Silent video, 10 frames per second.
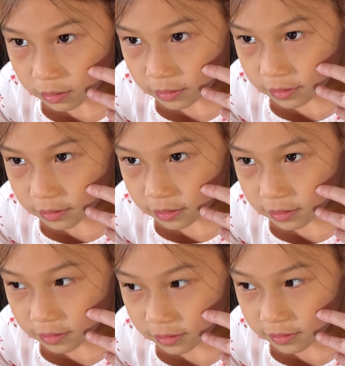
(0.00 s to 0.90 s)
of your small
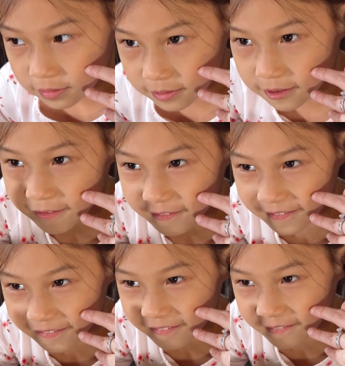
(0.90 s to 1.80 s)
fingers
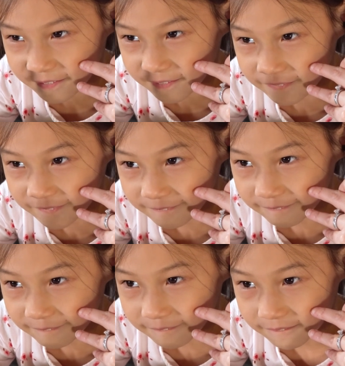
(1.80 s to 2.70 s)
against your child's
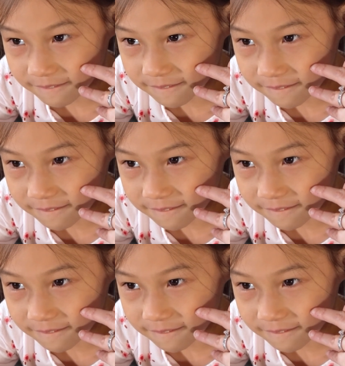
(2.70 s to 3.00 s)
face.